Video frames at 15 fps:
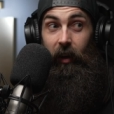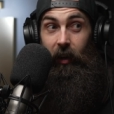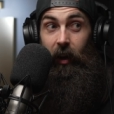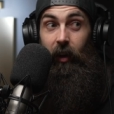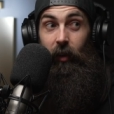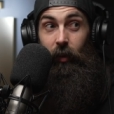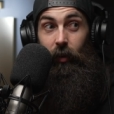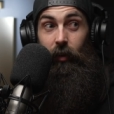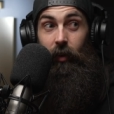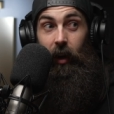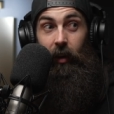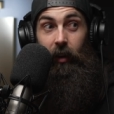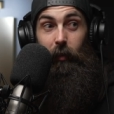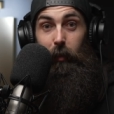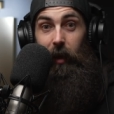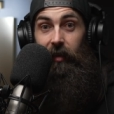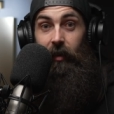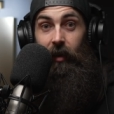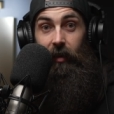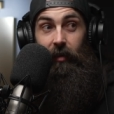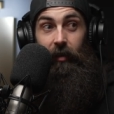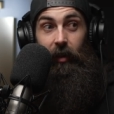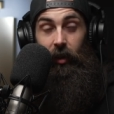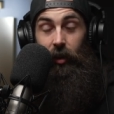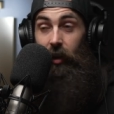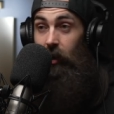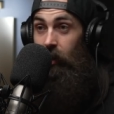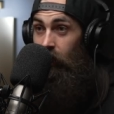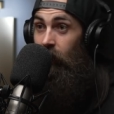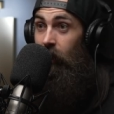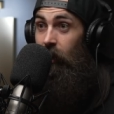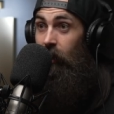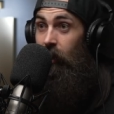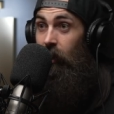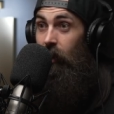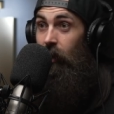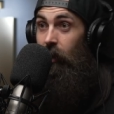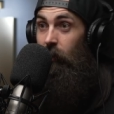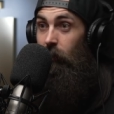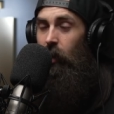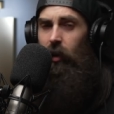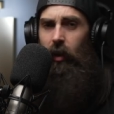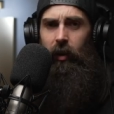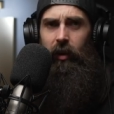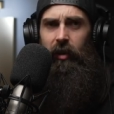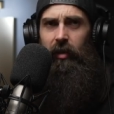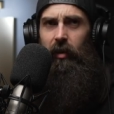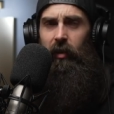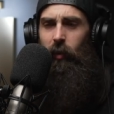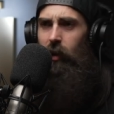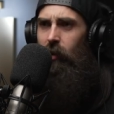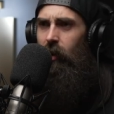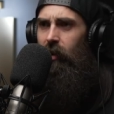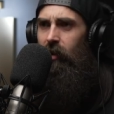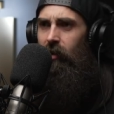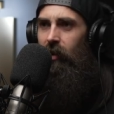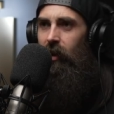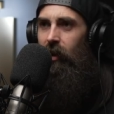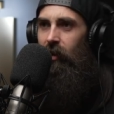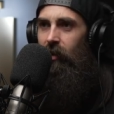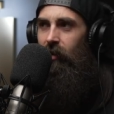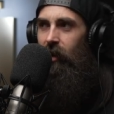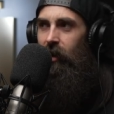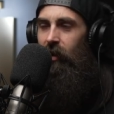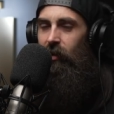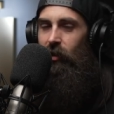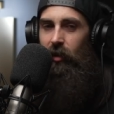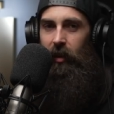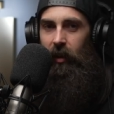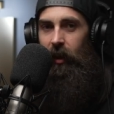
that whole kind of masochistic shit. Um, oh no, it's the other way, right? Say, say this shit.